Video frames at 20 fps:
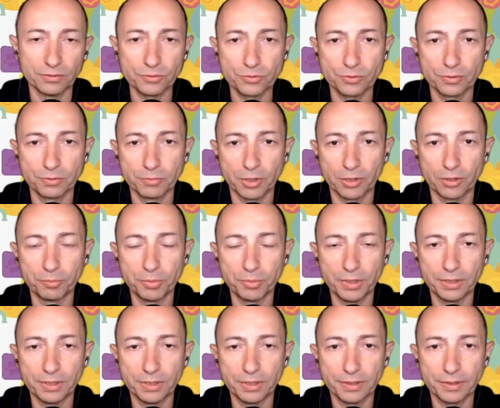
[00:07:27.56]
also in my
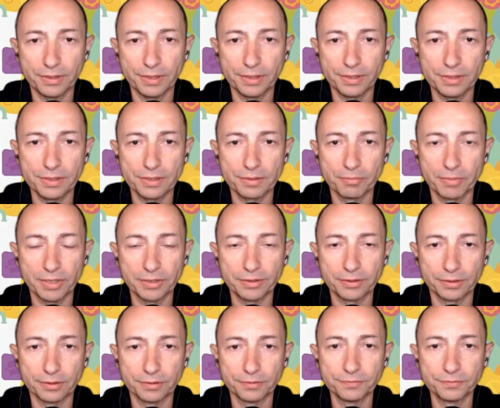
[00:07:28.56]
opinion, I think it's a
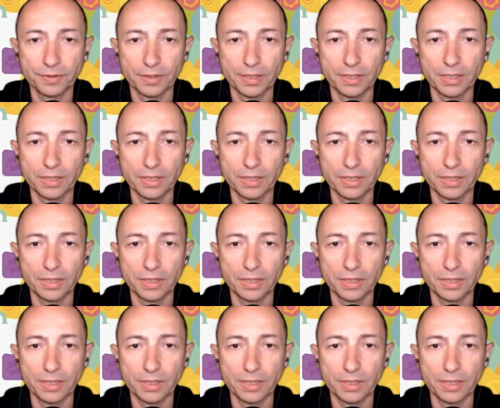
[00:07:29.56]
matter of